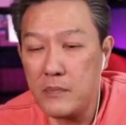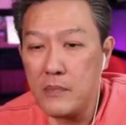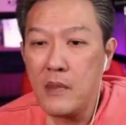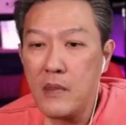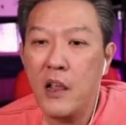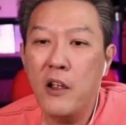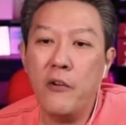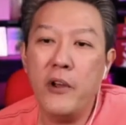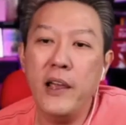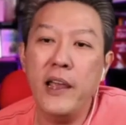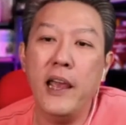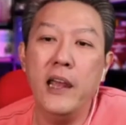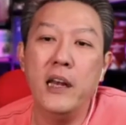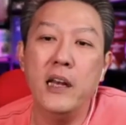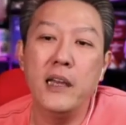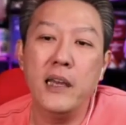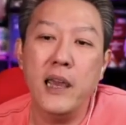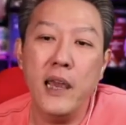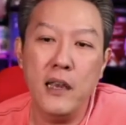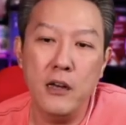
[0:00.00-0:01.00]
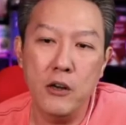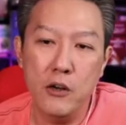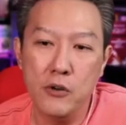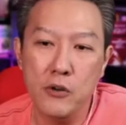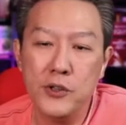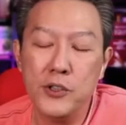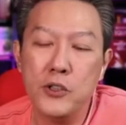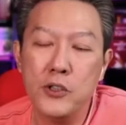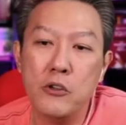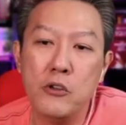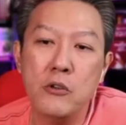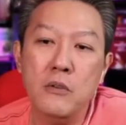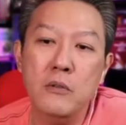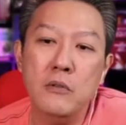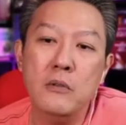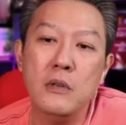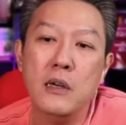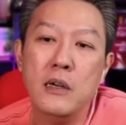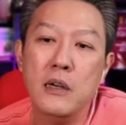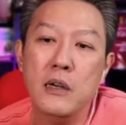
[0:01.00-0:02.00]
All right, and again,
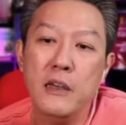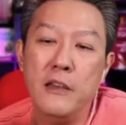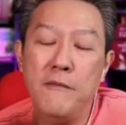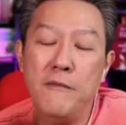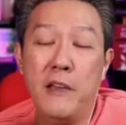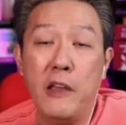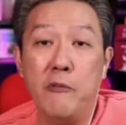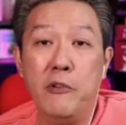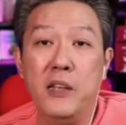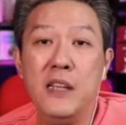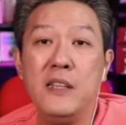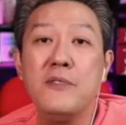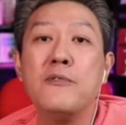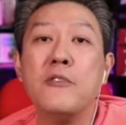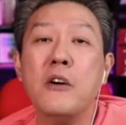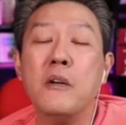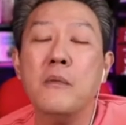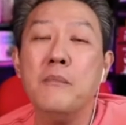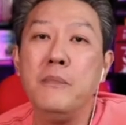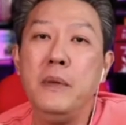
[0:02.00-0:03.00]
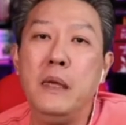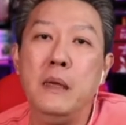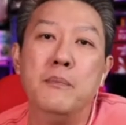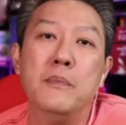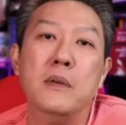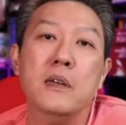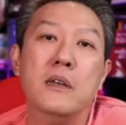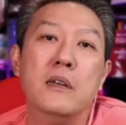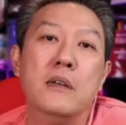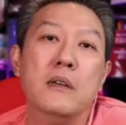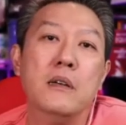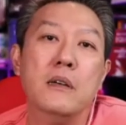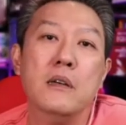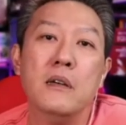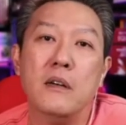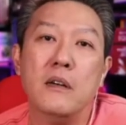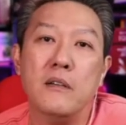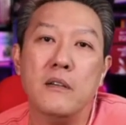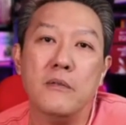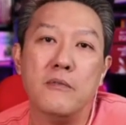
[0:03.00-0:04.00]
also it varies from people,
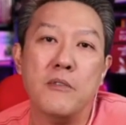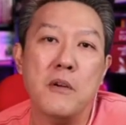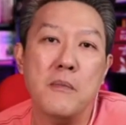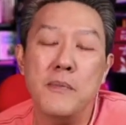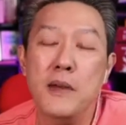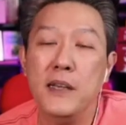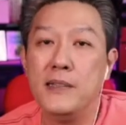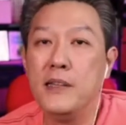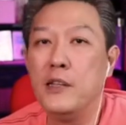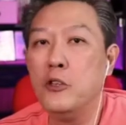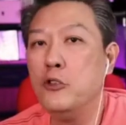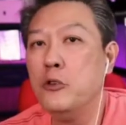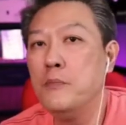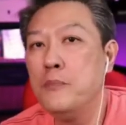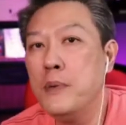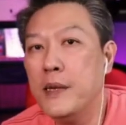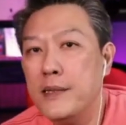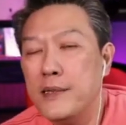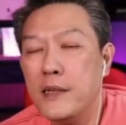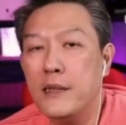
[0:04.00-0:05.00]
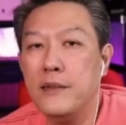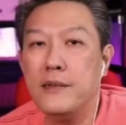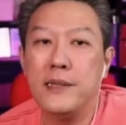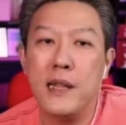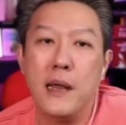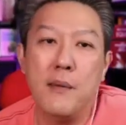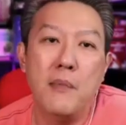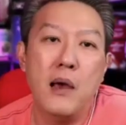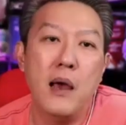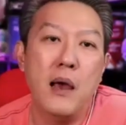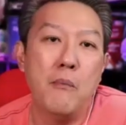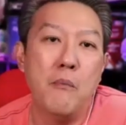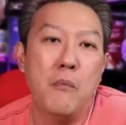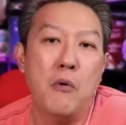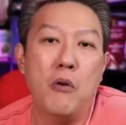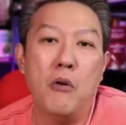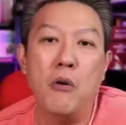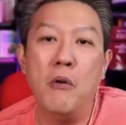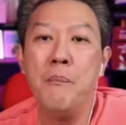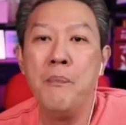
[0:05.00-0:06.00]
from person to person. Some are
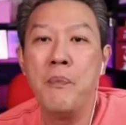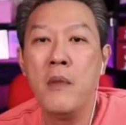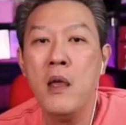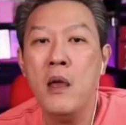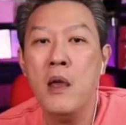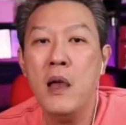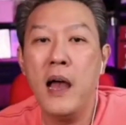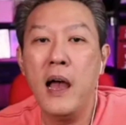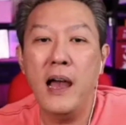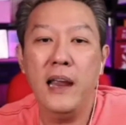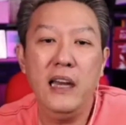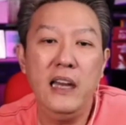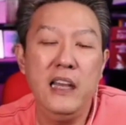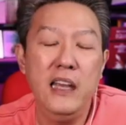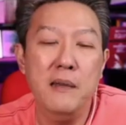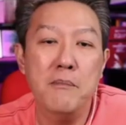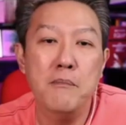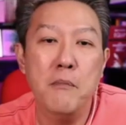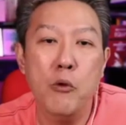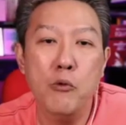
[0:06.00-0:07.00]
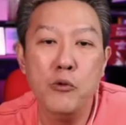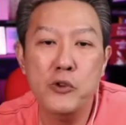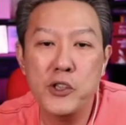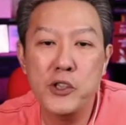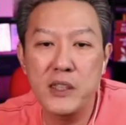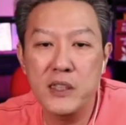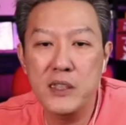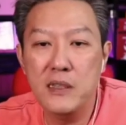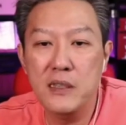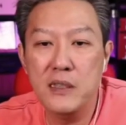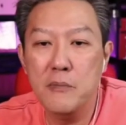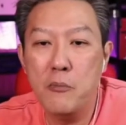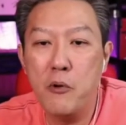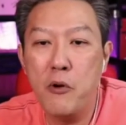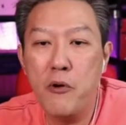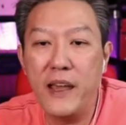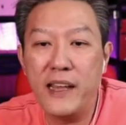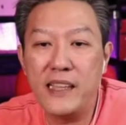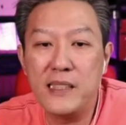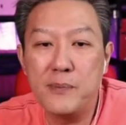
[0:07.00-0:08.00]
more highly emotional,
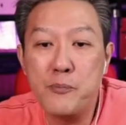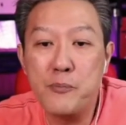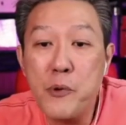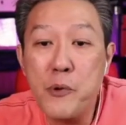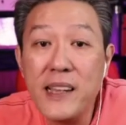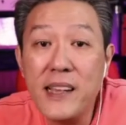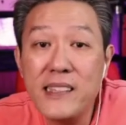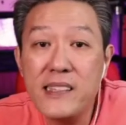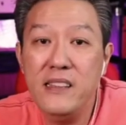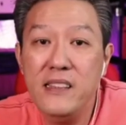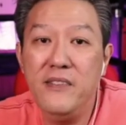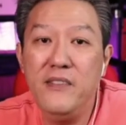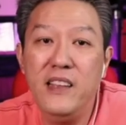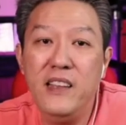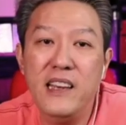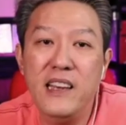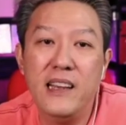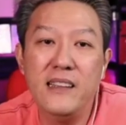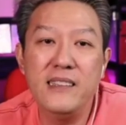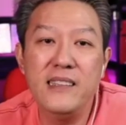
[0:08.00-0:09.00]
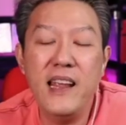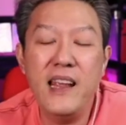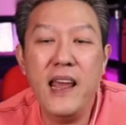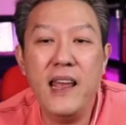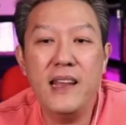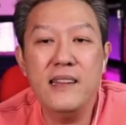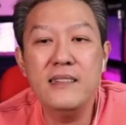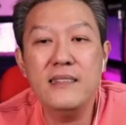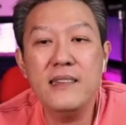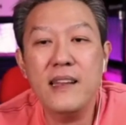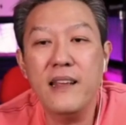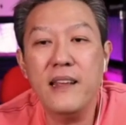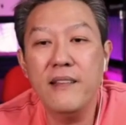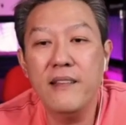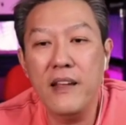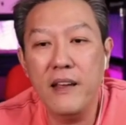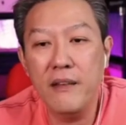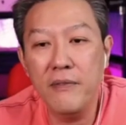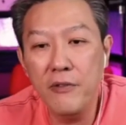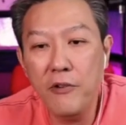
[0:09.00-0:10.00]
more expressive in that sense, and
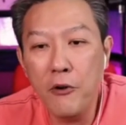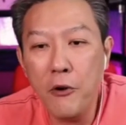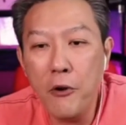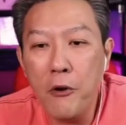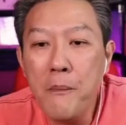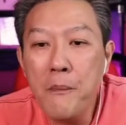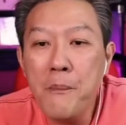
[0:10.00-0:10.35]
therefore